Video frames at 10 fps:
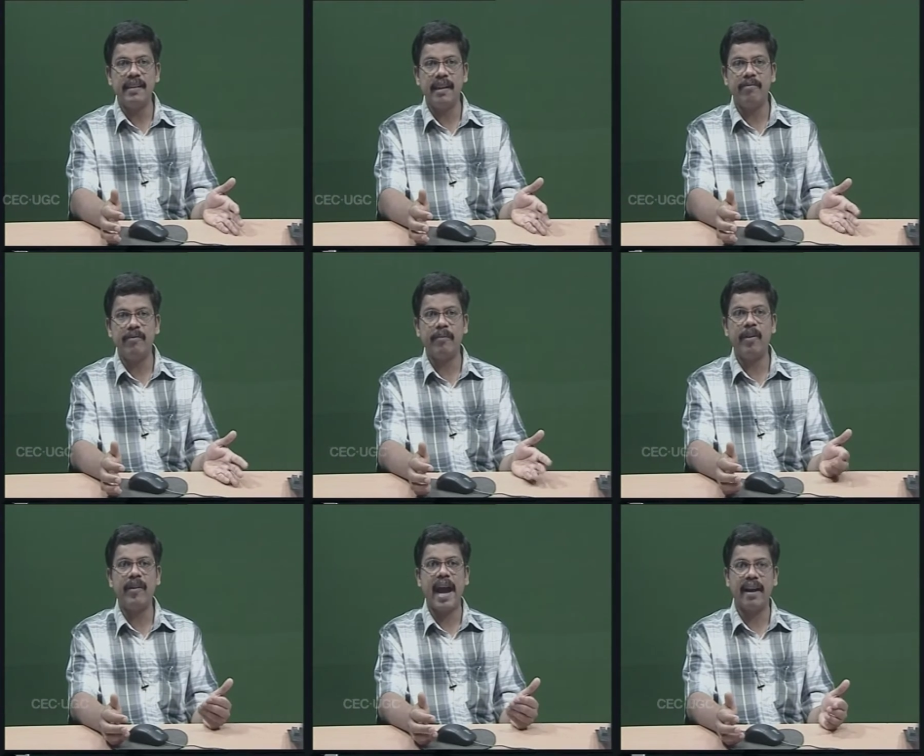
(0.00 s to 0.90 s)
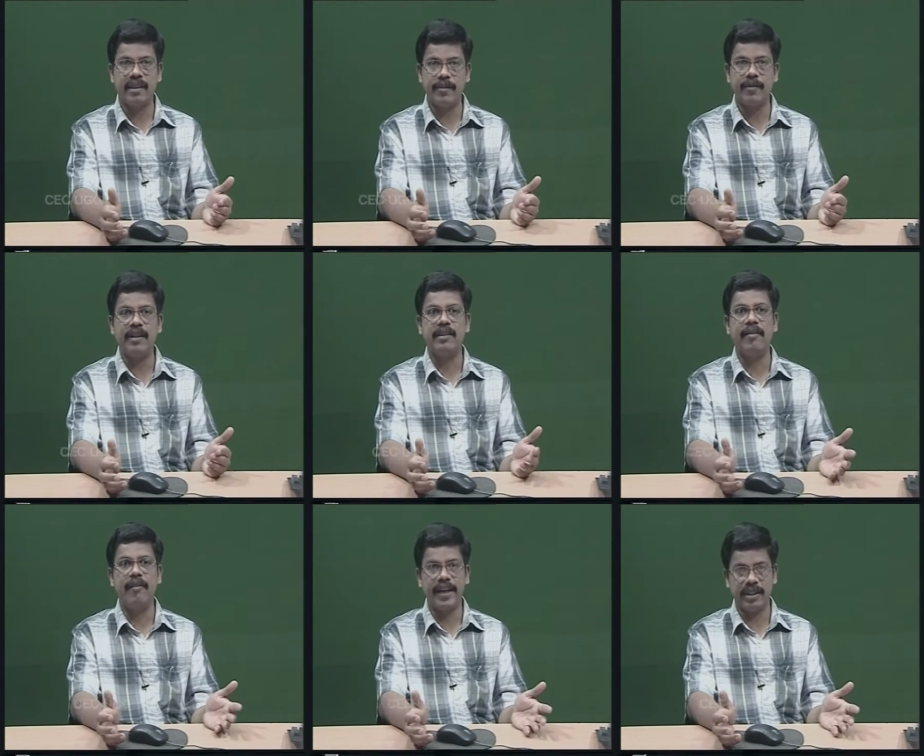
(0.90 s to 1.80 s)
them from our active
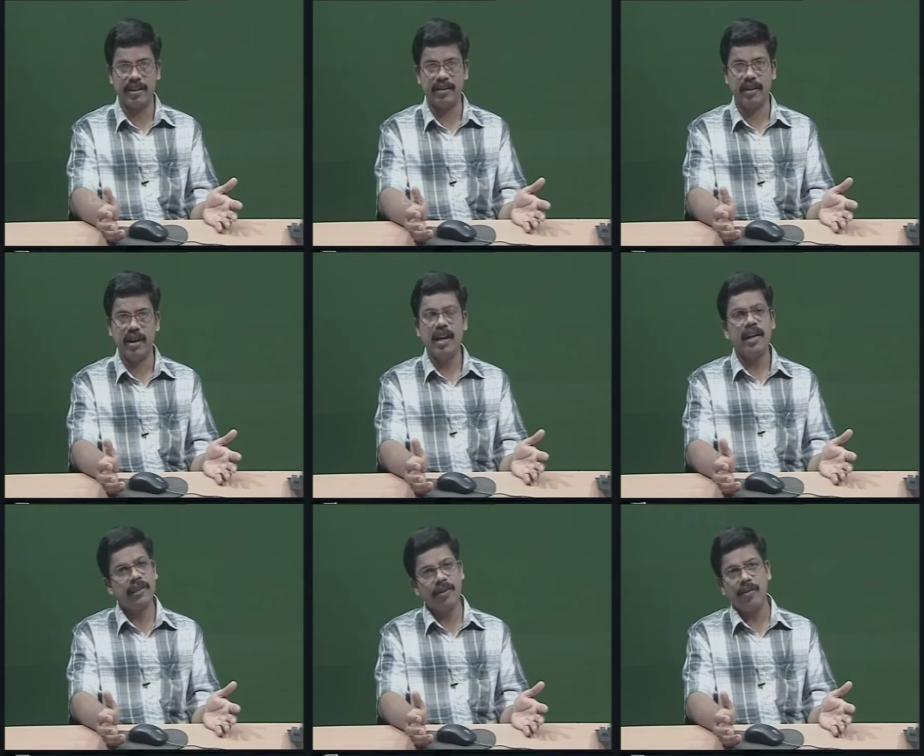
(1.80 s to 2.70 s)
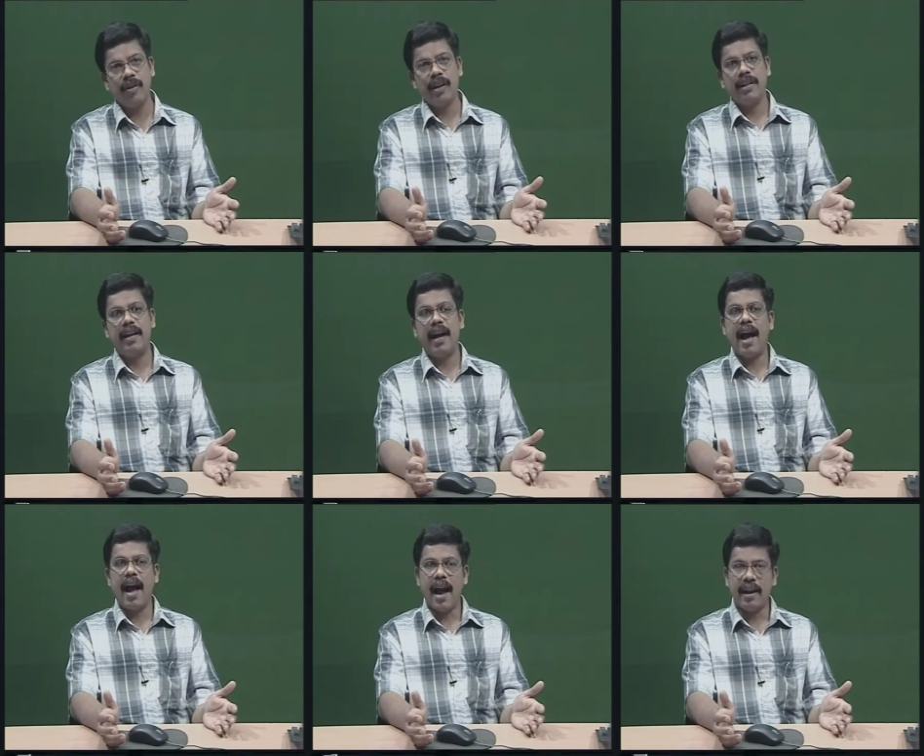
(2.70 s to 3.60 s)
considerations. So the
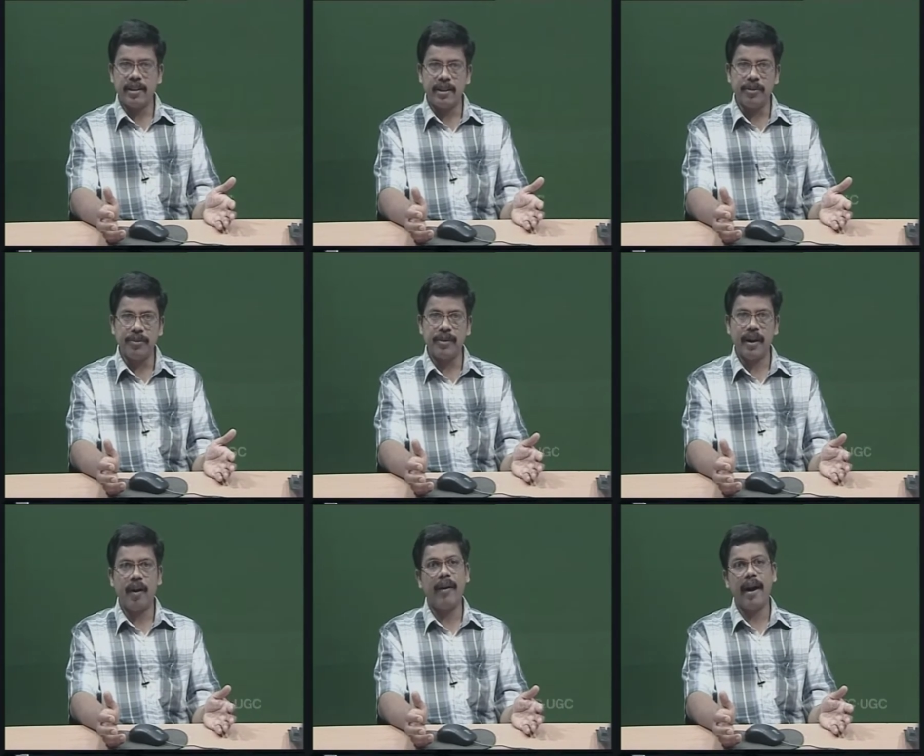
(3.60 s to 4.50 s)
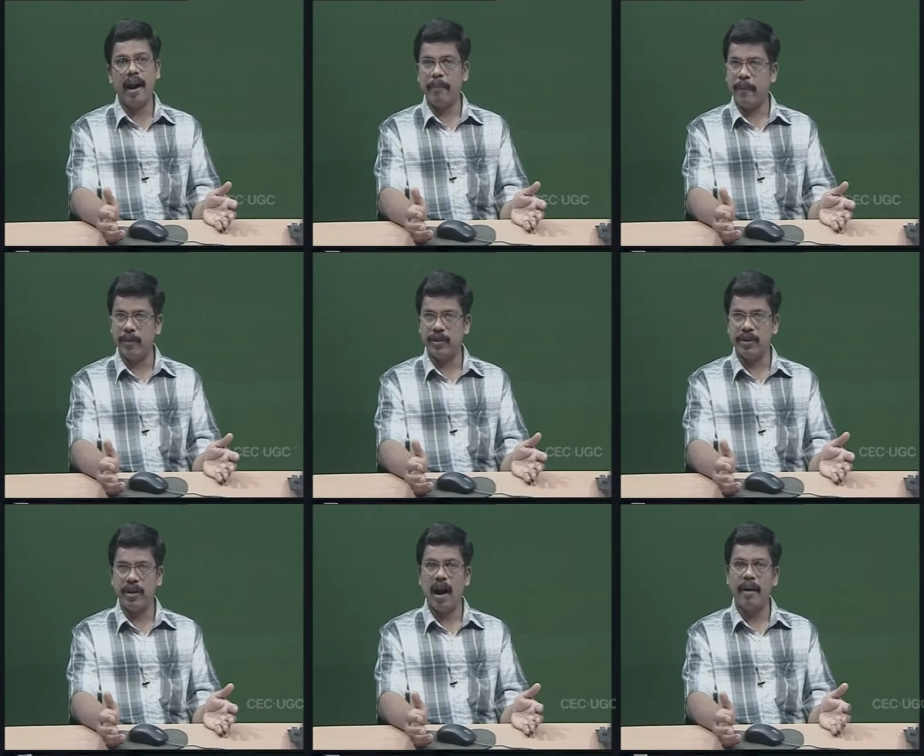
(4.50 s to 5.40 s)
attitude or approach
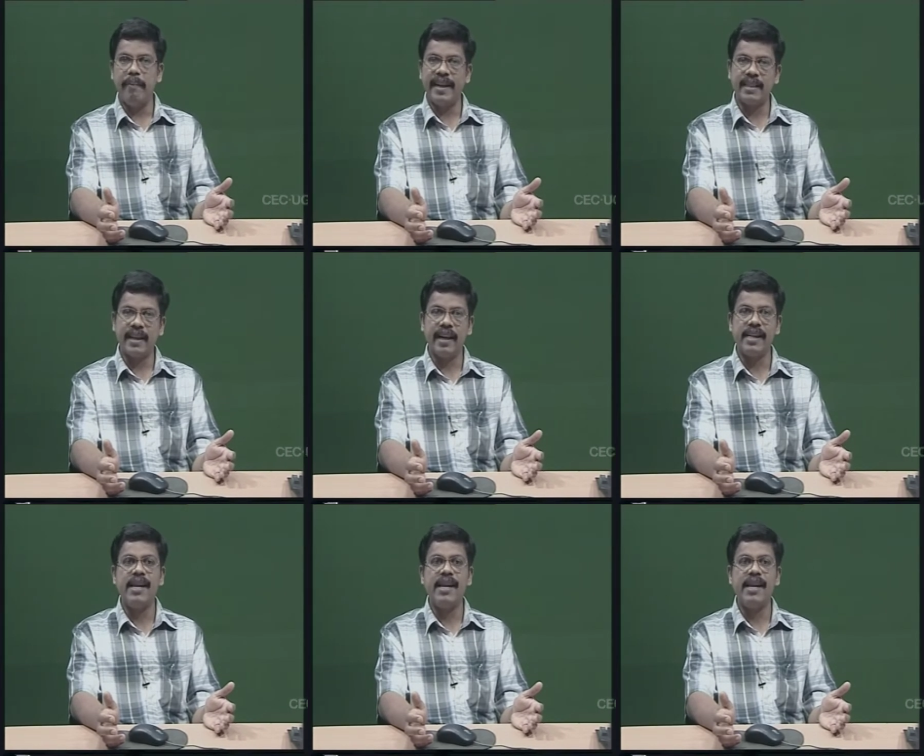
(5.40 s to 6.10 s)
are basically